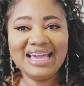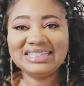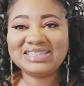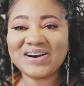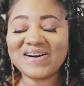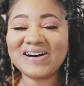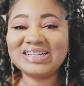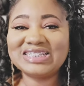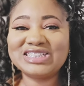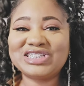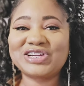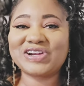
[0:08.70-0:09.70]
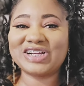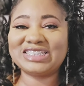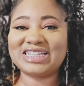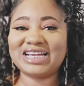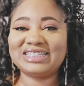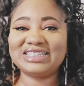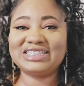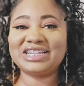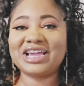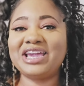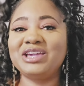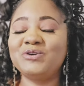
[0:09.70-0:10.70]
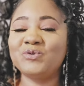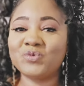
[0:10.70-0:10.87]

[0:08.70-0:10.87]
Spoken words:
dolls, it's your girl Jazzy J.